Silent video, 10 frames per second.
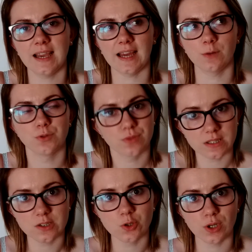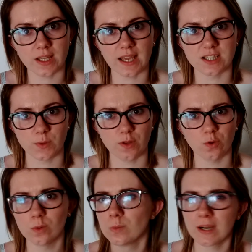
and I was really enjoying it, so I thought, well,